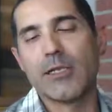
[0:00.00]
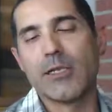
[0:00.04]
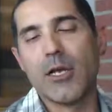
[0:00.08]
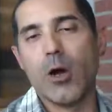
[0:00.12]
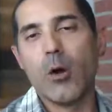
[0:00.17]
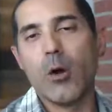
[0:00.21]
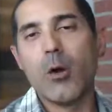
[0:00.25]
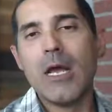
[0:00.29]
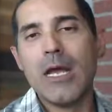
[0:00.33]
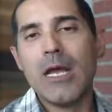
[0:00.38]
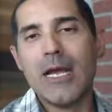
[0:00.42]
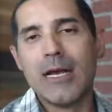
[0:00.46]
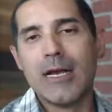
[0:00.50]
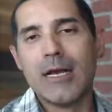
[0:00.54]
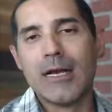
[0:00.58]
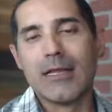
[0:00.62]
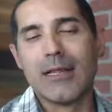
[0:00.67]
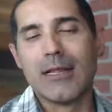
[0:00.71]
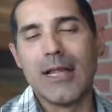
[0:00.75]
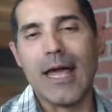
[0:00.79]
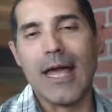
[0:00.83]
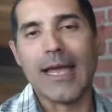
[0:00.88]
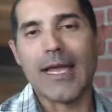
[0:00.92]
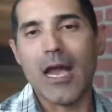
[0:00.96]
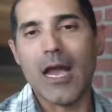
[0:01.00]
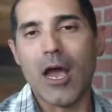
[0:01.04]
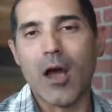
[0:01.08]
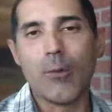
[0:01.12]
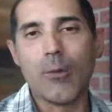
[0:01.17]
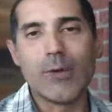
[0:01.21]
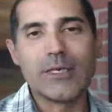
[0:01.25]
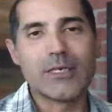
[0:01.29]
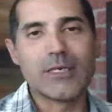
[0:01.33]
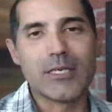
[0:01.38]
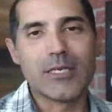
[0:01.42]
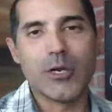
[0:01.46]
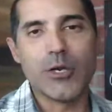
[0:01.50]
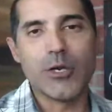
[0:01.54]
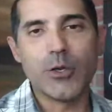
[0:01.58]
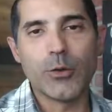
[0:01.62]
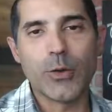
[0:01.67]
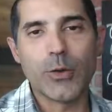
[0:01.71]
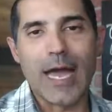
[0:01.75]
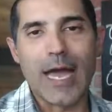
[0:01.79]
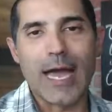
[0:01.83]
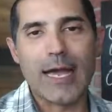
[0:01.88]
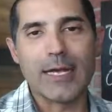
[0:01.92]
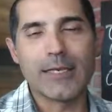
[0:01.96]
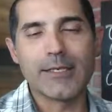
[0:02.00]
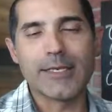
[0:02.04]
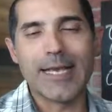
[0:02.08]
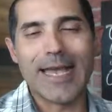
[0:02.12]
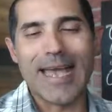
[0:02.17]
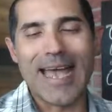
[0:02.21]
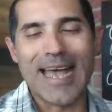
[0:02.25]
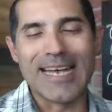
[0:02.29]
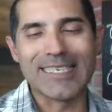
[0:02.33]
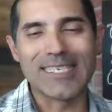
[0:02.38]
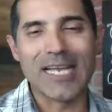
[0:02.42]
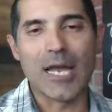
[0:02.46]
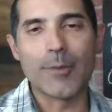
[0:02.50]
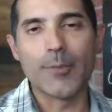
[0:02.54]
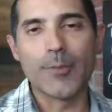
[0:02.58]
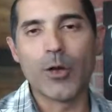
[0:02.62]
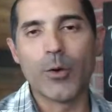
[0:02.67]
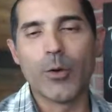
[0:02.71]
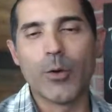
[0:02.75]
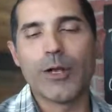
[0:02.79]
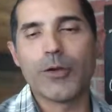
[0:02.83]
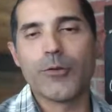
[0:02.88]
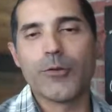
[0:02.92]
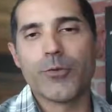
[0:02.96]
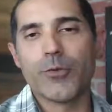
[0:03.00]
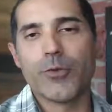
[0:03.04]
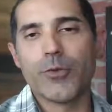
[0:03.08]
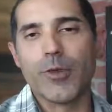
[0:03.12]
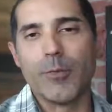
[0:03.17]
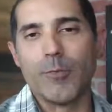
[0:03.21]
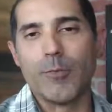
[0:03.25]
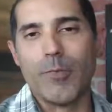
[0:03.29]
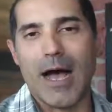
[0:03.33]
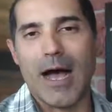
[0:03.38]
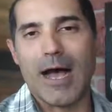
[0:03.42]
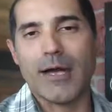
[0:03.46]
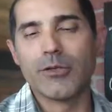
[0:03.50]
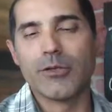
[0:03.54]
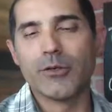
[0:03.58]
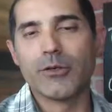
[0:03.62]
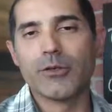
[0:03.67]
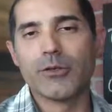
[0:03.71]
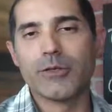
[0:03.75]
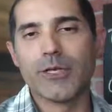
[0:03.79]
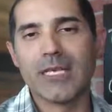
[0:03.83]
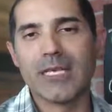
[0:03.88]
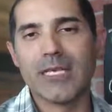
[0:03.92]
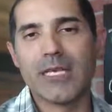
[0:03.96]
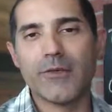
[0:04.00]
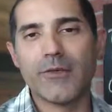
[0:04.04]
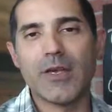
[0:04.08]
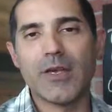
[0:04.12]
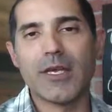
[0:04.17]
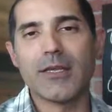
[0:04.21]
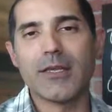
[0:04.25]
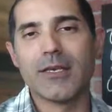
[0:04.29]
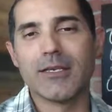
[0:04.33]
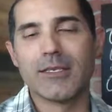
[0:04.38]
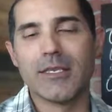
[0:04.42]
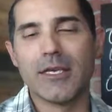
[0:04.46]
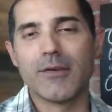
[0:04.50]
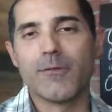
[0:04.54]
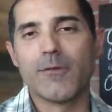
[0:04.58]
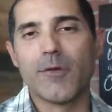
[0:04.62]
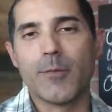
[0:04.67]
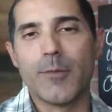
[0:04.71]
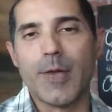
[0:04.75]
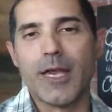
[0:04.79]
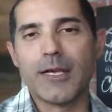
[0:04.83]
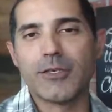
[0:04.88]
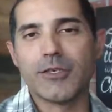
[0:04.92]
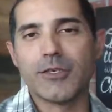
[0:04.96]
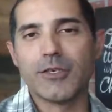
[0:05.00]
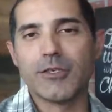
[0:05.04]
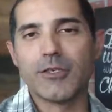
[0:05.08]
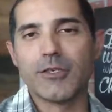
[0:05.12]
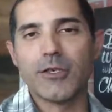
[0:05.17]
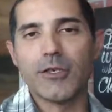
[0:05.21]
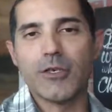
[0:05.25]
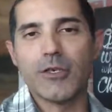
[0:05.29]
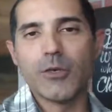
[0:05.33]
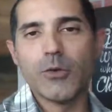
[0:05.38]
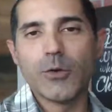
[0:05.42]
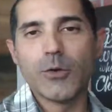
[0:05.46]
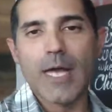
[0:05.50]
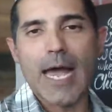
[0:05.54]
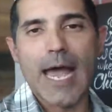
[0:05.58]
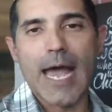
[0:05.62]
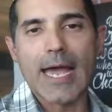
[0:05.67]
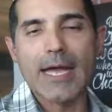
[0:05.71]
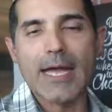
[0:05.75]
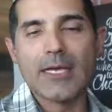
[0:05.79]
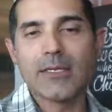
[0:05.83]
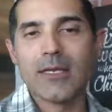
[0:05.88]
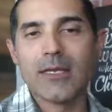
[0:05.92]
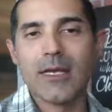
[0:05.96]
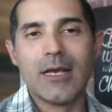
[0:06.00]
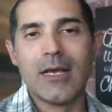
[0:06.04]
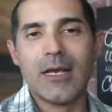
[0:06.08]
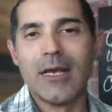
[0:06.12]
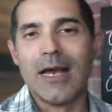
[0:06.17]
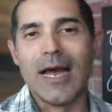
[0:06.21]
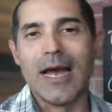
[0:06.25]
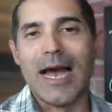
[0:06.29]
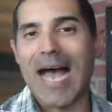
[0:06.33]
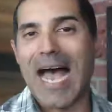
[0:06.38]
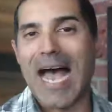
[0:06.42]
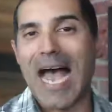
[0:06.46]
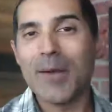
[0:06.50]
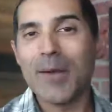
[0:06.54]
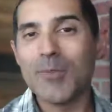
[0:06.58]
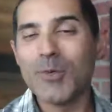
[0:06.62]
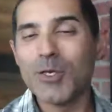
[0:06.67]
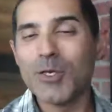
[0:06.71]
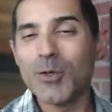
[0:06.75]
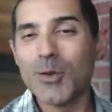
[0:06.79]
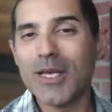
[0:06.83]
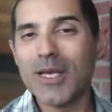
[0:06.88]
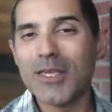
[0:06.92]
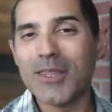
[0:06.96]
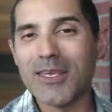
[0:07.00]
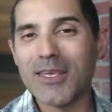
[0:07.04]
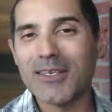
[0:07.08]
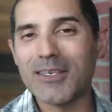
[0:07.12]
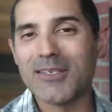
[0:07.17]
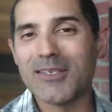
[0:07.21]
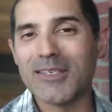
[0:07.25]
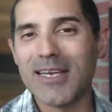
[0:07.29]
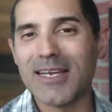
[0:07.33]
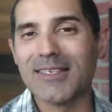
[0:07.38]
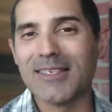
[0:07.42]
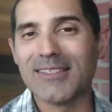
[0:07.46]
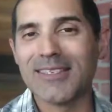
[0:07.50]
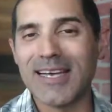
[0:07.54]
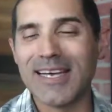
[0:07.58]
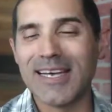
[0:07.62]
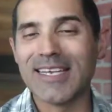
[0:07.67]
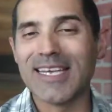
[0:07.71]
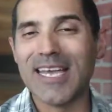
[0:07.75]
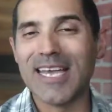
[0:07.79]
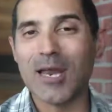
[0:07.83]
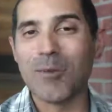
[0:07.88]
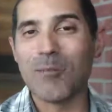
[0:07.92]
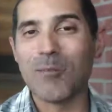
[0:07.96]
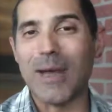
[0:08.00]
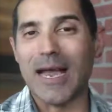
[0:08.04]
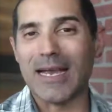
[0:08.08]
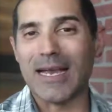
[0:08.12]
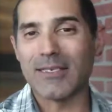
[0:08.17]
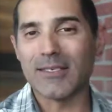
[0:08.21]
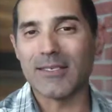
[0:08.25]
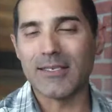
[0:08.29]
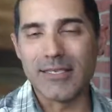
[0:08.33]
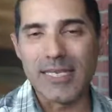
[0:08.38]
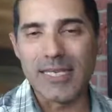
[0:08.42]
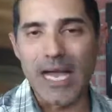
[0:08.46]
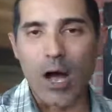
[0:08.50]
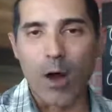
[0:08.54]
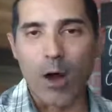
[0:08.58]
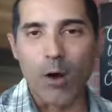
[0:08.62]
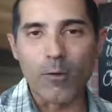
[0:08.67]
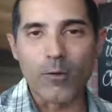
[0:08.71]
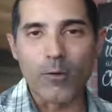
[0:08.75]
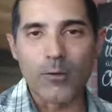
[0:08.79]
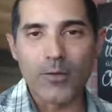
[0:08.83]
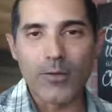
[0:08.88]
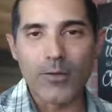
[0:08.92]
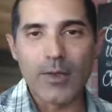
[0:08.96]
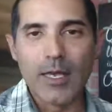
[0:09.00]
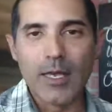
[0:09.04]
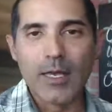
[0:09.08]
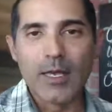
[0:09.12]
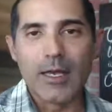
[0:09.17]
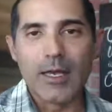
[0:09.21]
So like I always tell you guys, as I'm going through the modules and giving this information to you guys, I'm doing these things again myself.